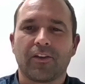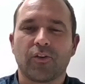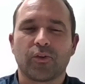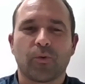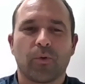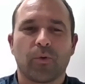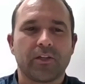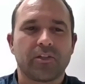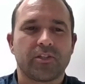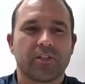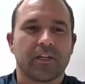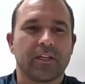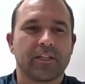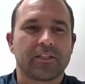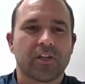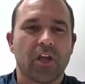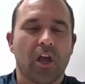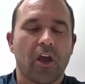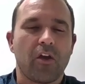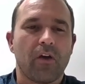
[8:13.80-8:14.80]
good question.
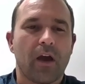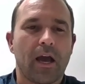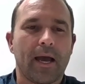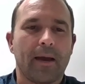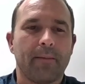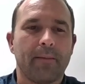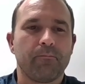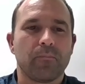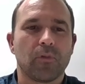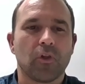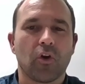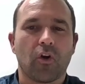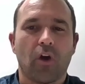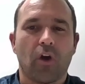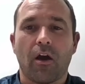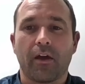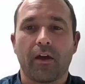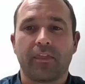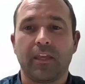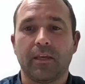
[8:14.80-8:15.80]
So look,
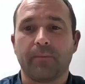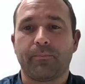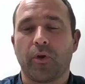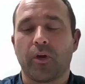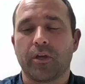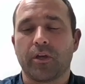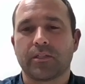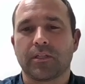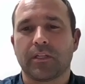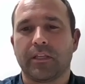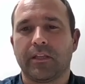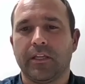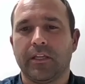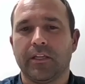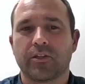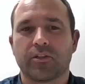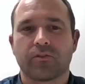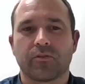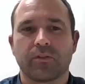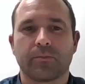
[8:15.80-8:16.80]
I think personally the
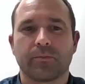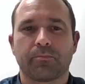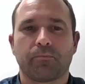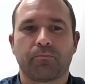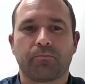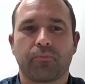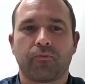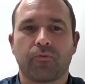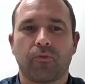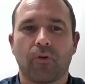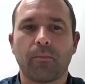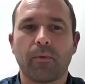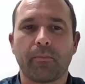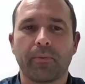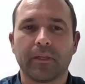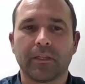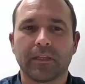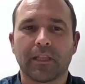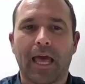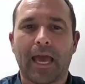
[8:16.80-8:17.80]
industry's
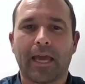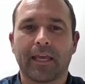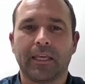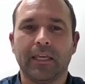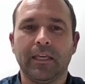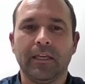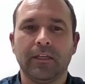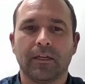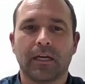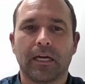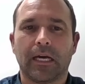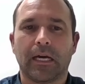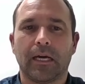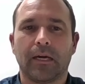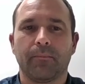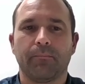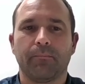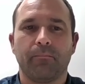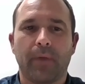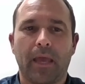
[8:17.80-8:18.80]
probably lagging,
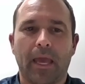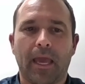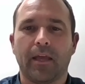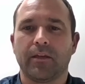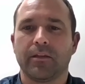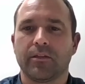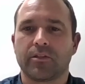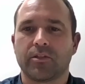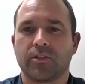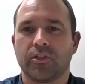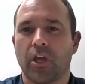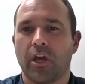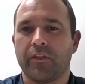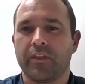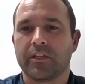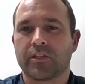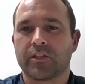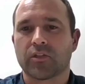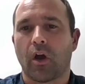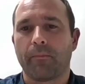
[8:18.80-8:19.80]
and
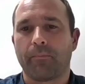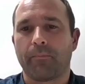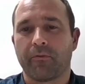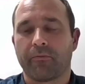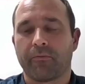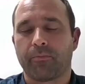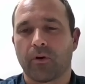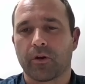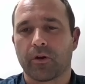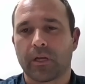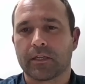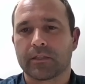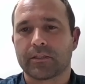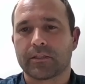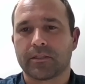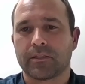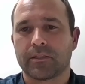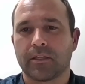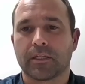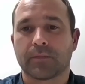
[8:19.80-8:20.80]
this type of product,
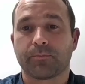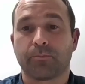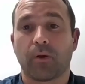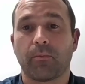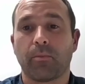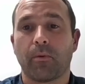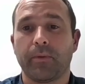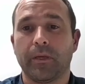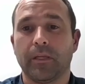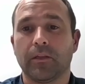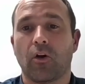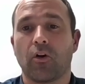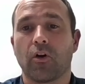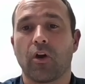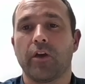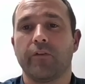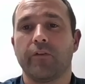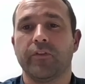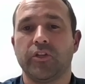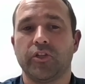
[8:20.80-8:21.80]
it's probably long
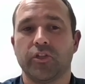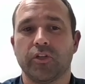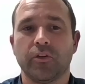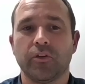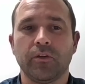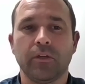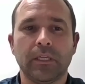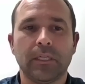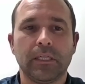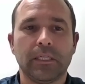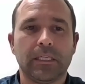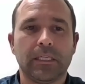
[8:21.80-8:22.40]
overdue.